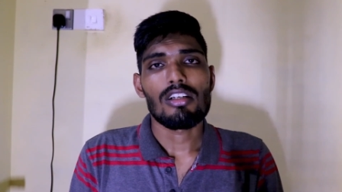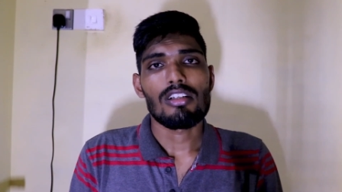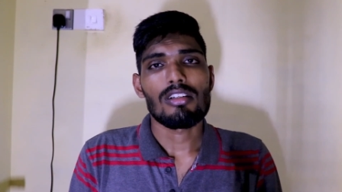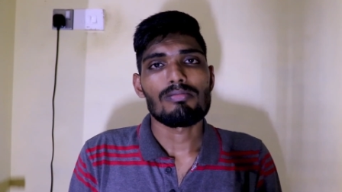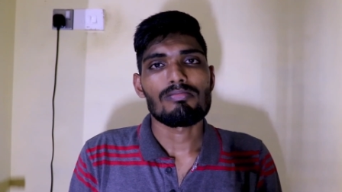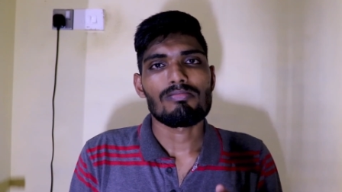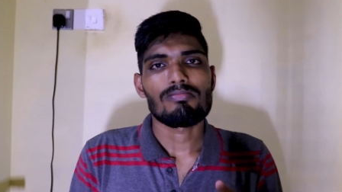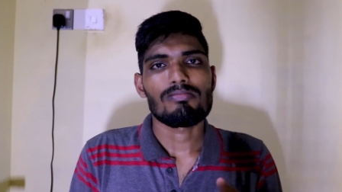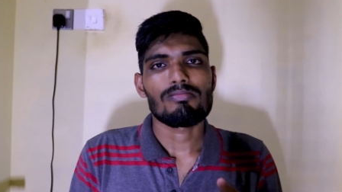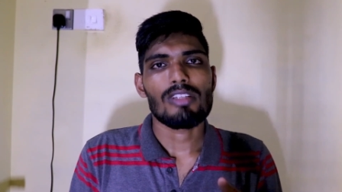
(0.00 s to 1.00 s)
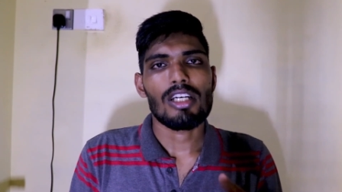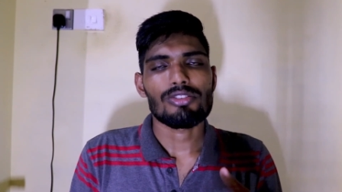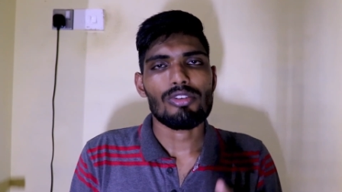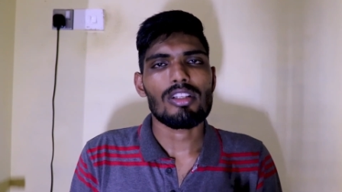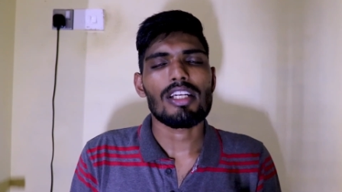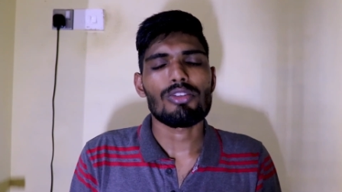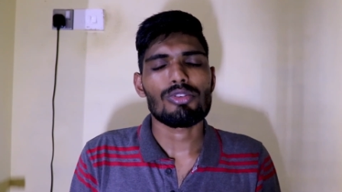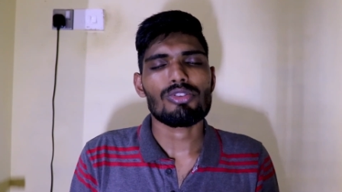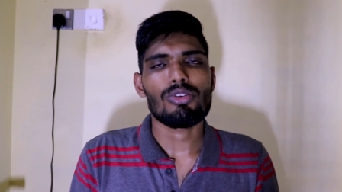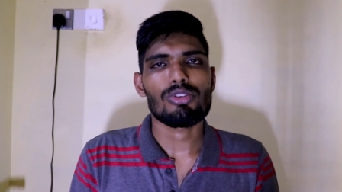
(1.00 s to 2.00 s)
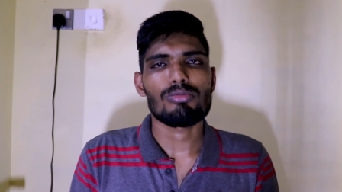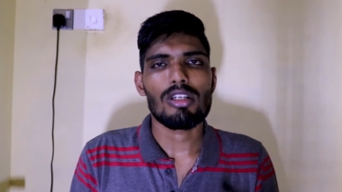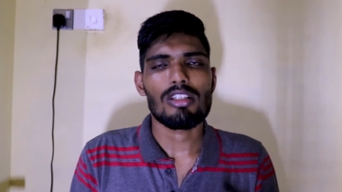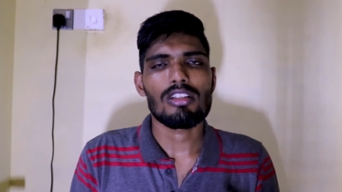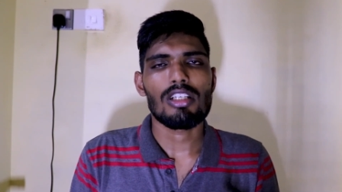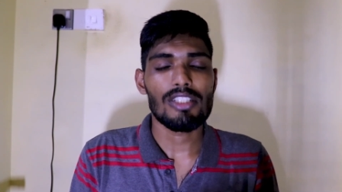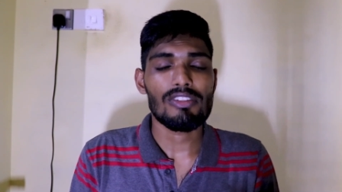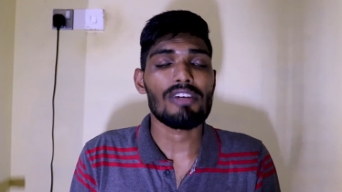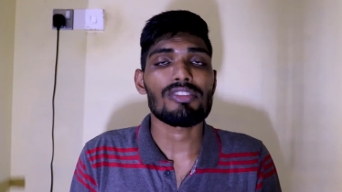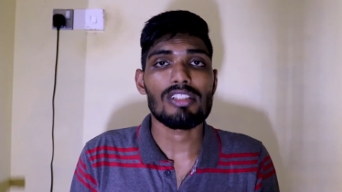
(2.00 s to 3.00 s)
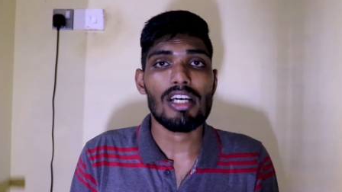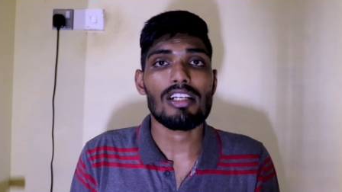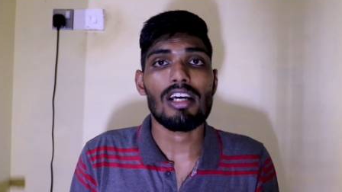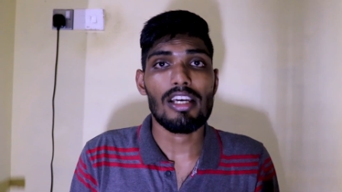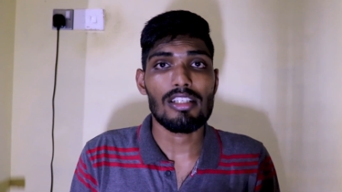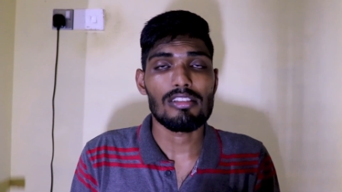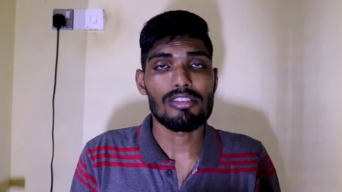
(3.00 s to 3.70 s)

um, I saw that it was closed but even after that I